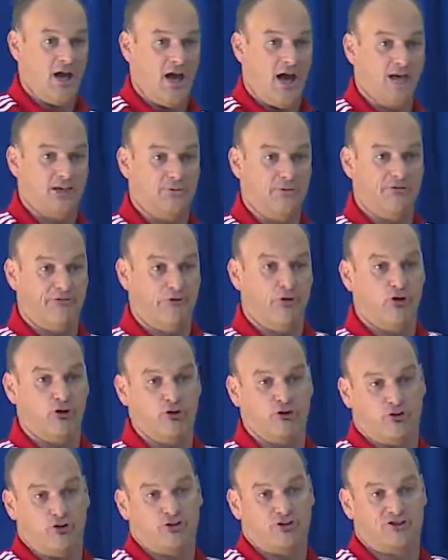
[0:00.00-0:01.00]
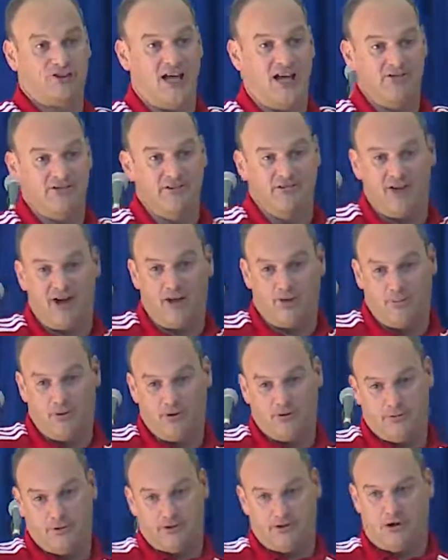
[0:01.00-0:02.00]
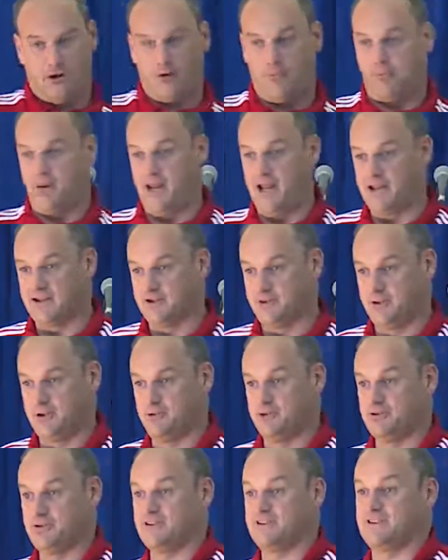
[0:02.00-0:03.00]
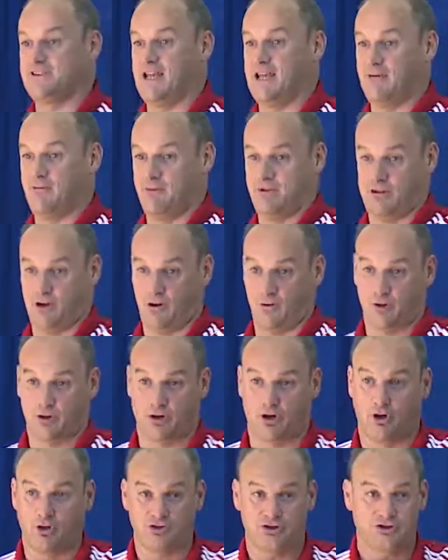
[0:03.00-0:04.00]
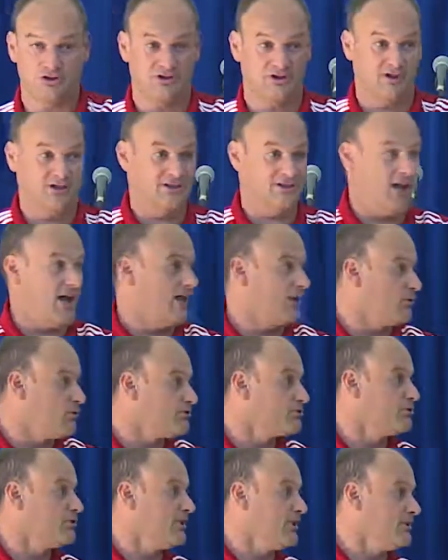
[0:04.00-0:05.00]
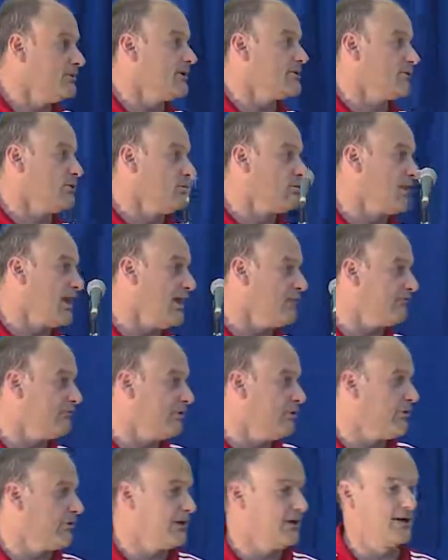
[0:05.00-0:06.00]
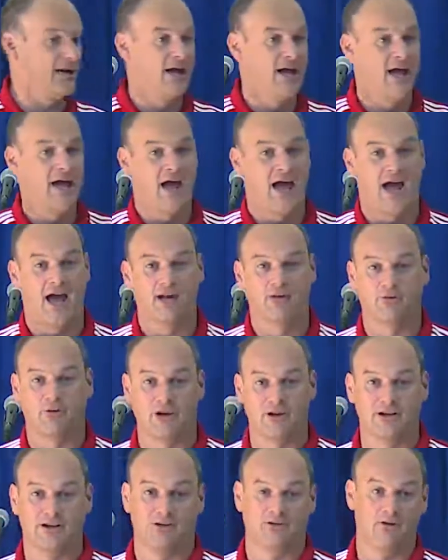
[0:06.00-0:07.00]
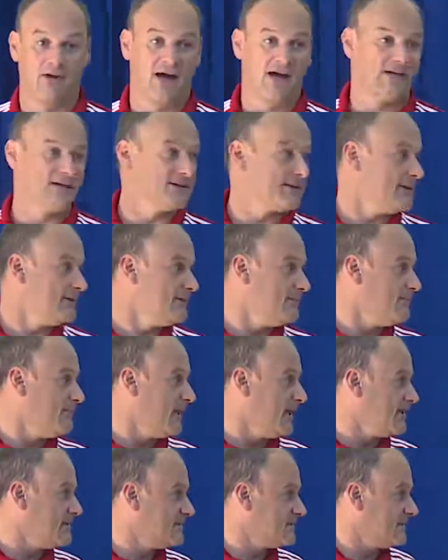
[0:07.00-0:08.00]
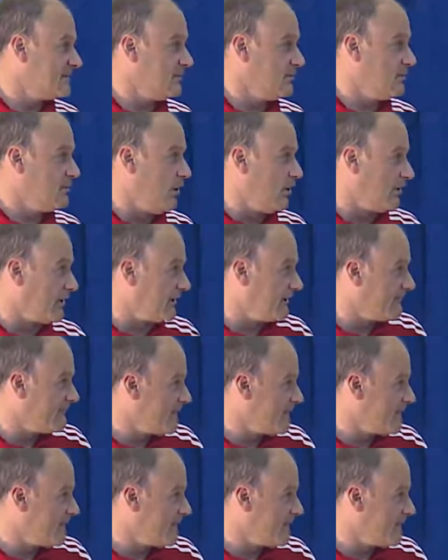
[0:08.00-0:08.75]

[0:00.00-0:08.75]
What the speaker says: As we focus on self-development with our players, we do the same with our coaches. It's like also a little bit long life learning and reality-based learning.